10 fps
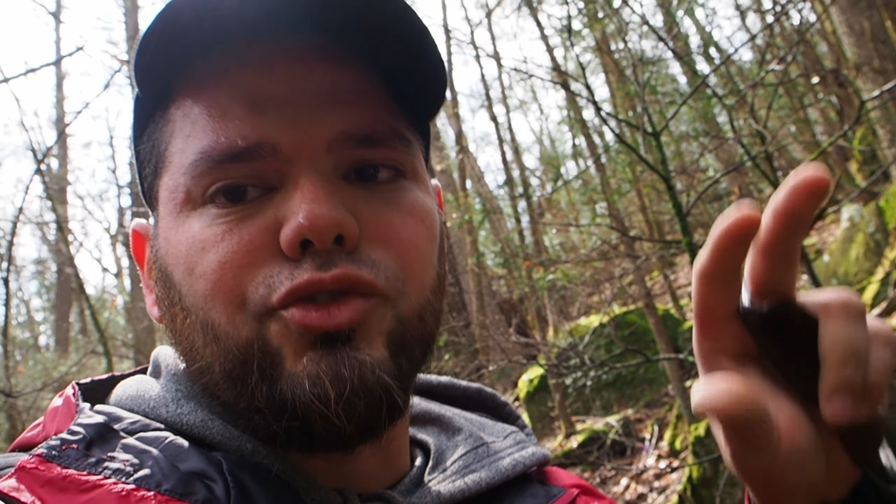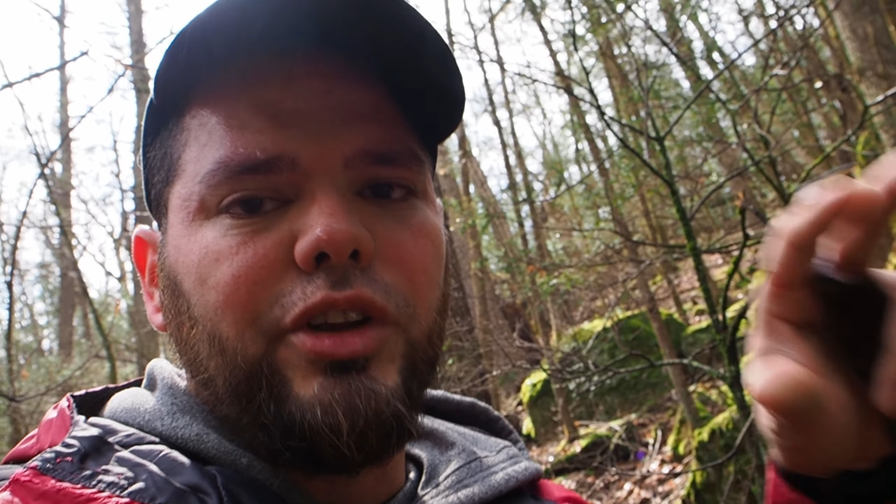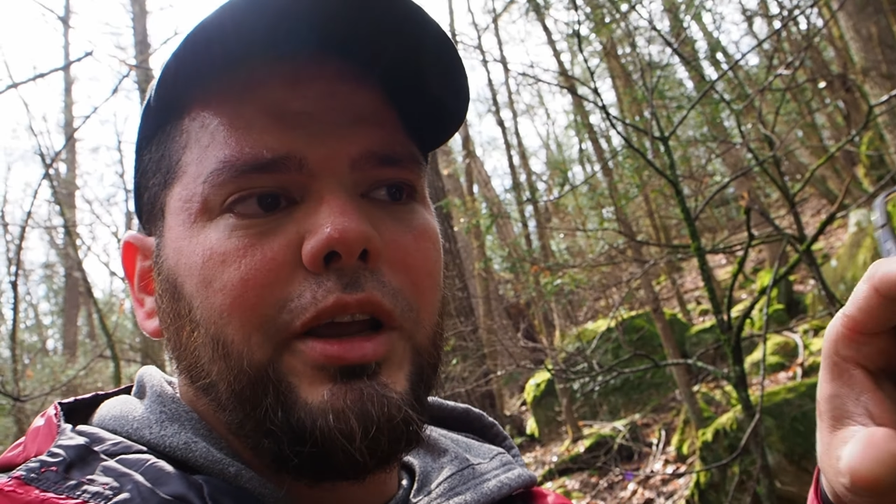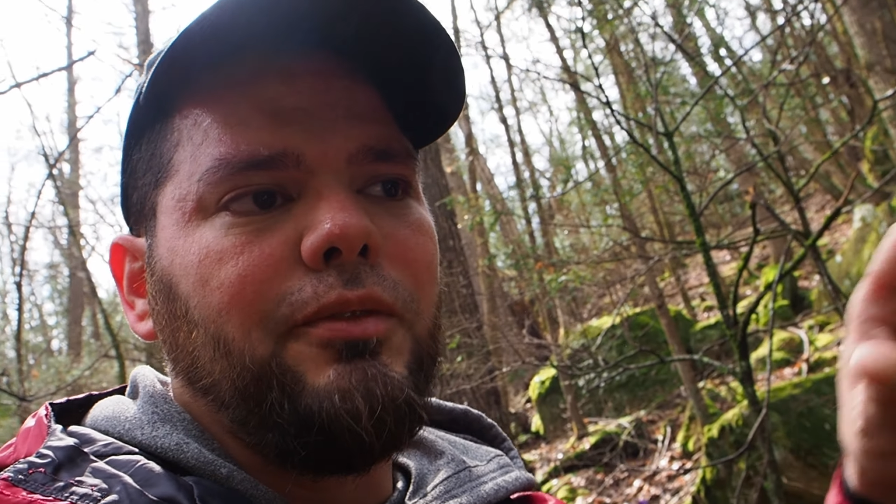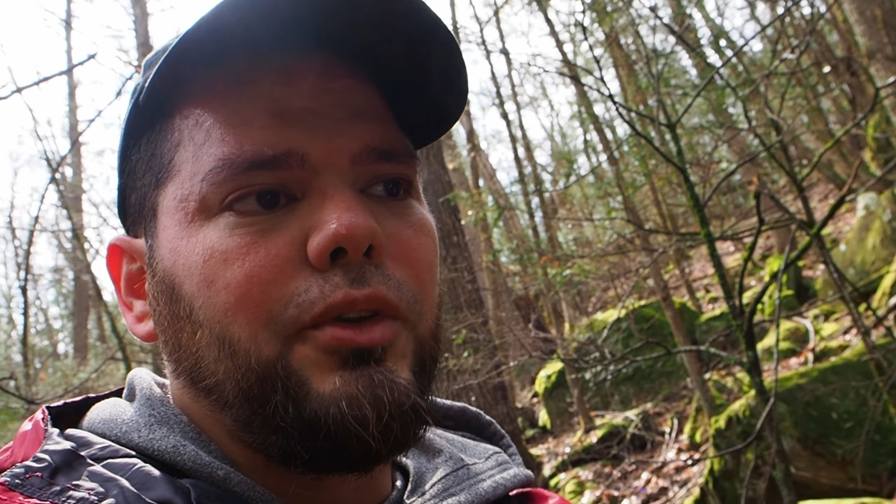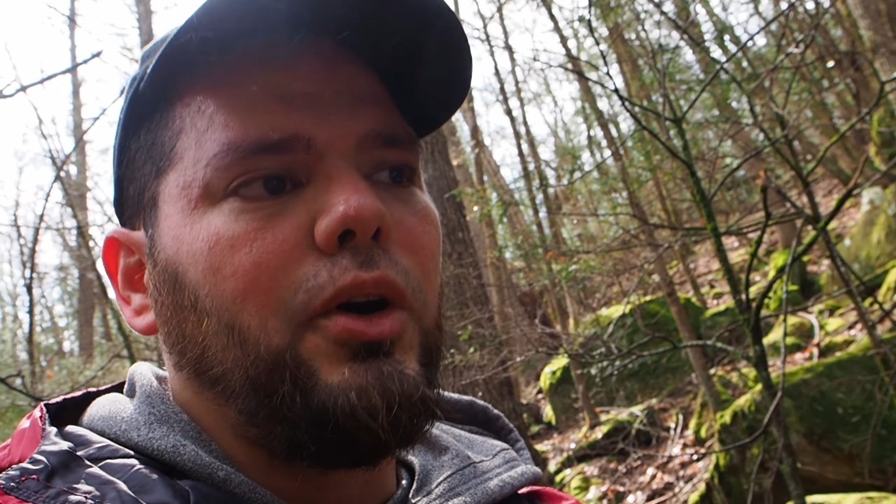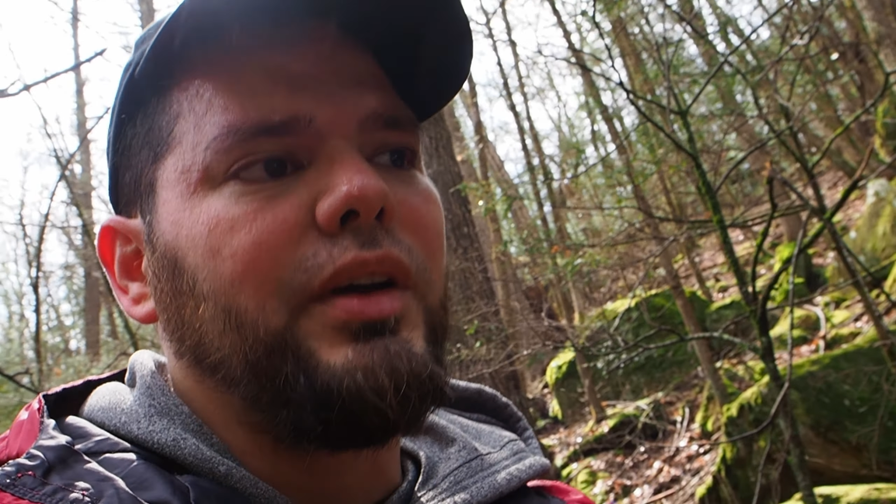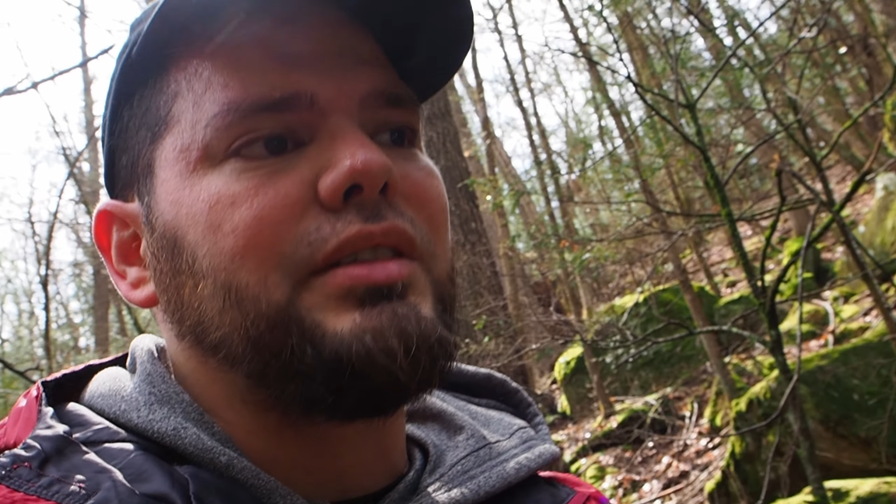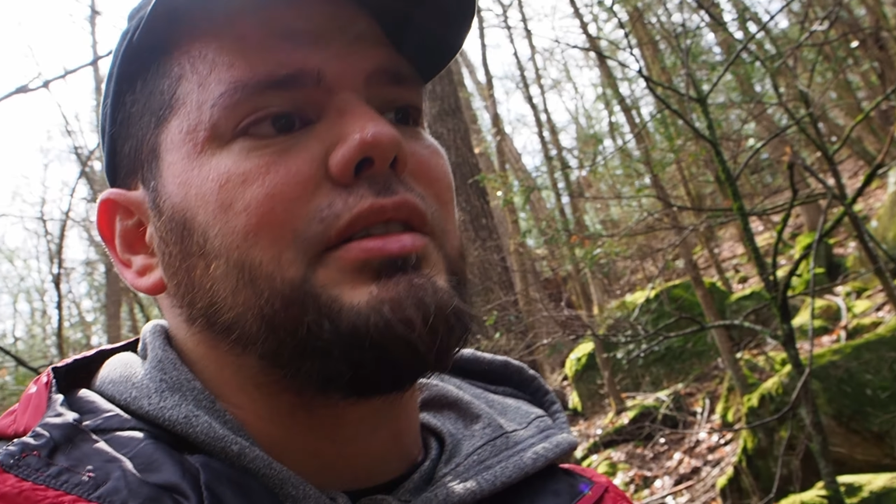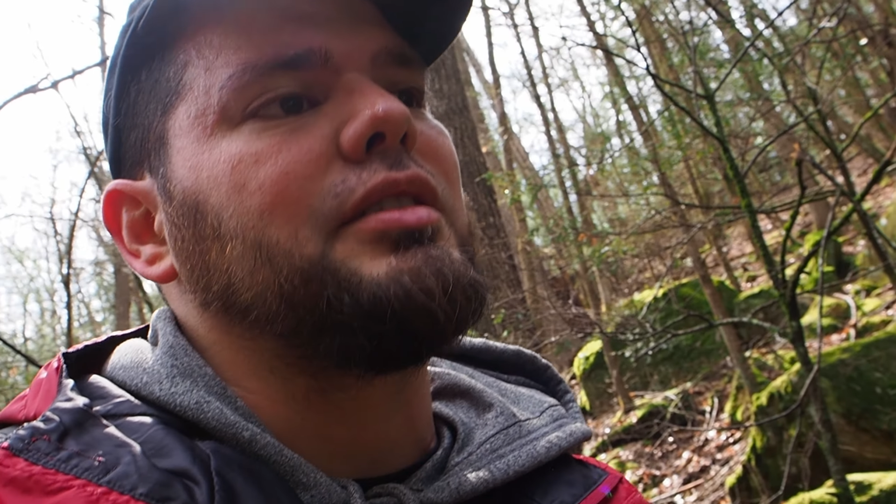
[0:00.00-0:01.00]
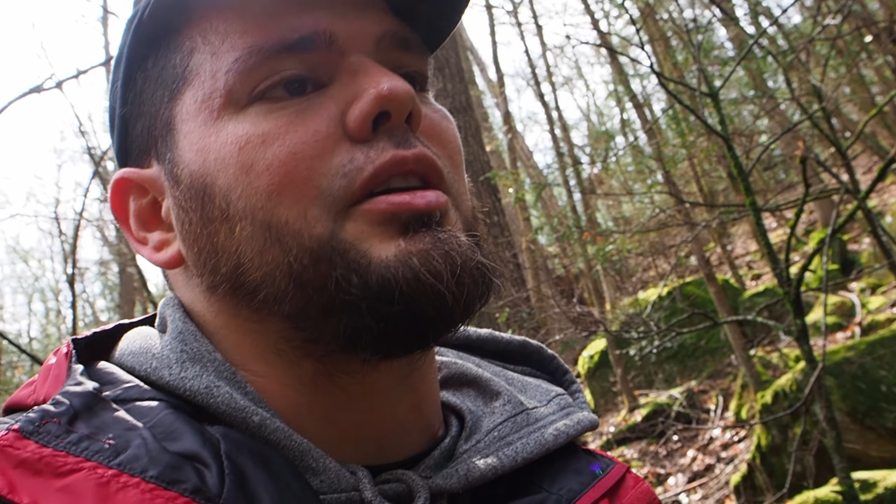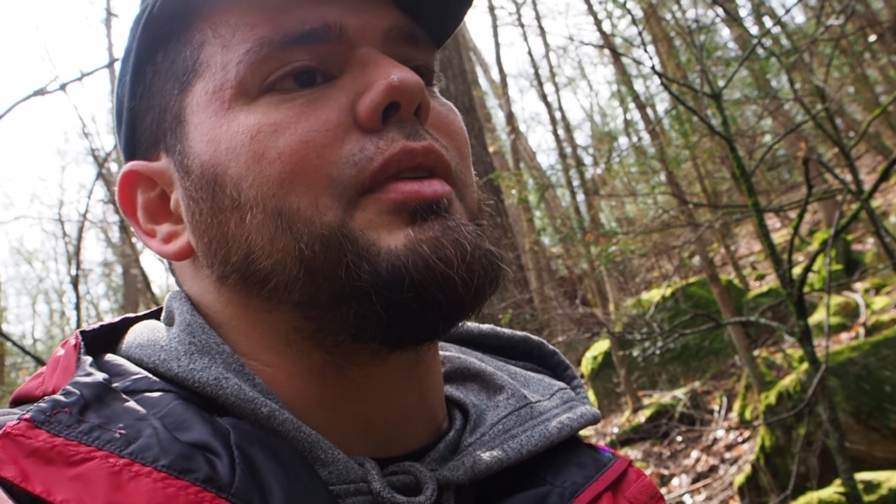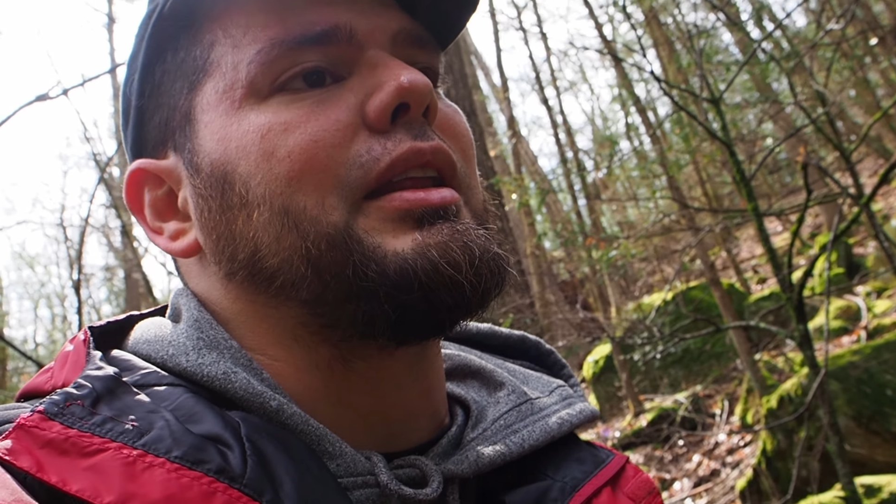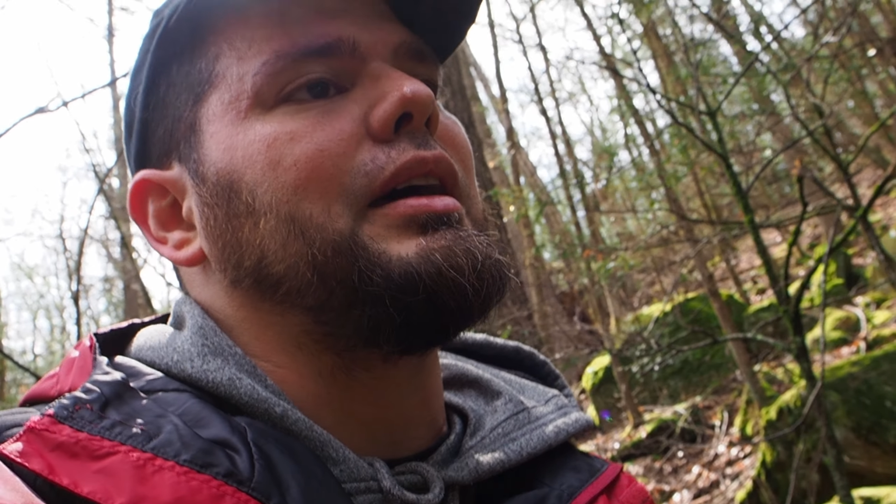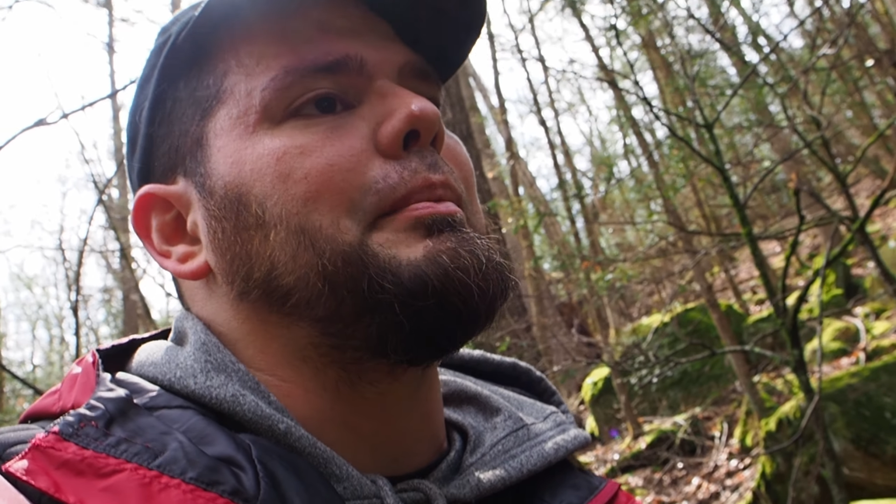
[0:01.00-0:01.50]
stream flow and stuff
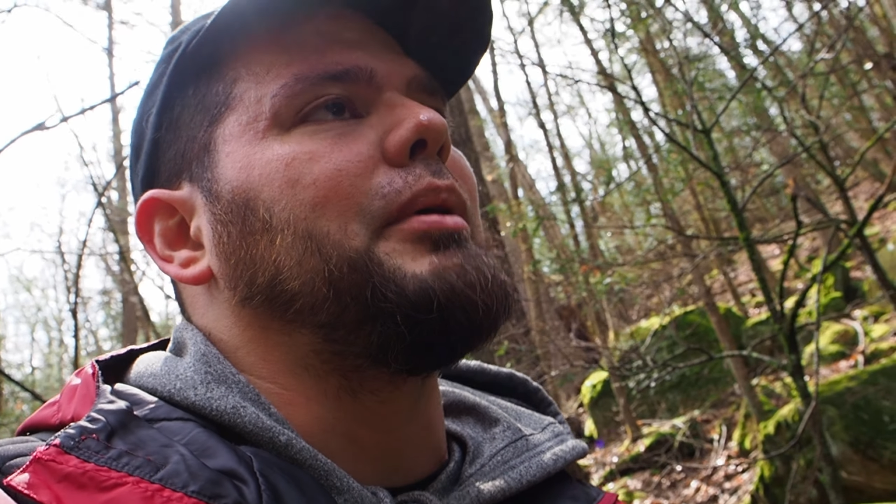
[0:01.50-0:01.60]
like that.